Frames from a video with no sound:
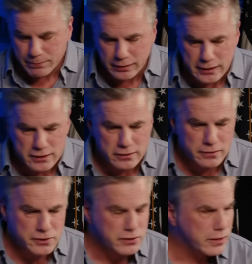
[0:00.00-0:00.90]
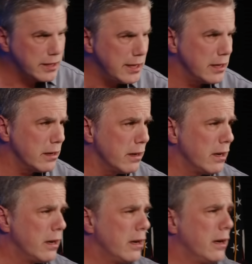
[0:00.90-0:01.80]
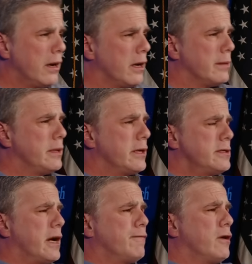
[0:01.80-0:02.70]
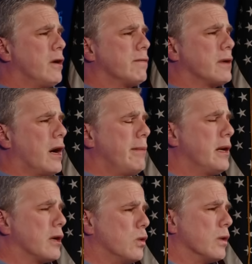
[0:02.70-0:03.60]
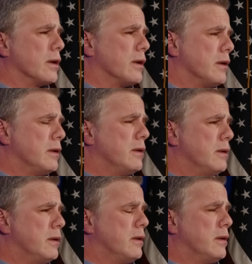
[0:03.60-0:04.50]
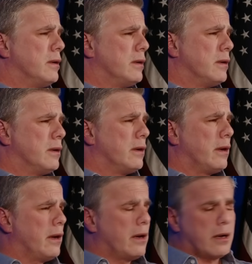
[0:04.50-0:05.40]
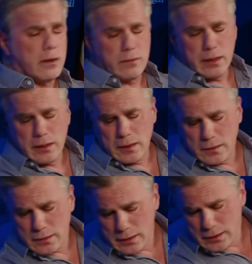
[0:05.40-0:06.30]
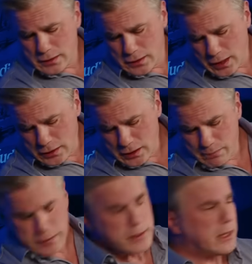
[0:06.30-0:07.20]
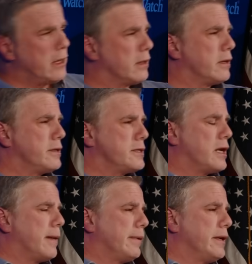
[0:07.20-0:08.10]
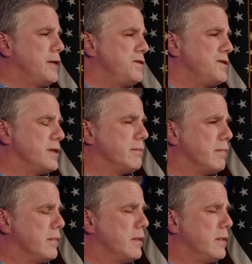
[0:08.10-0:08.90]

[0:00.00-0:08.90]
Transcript: police are asserting here, I mean, they're tough to overcome in a court. And I don't think this, this judge in particular is terribly interested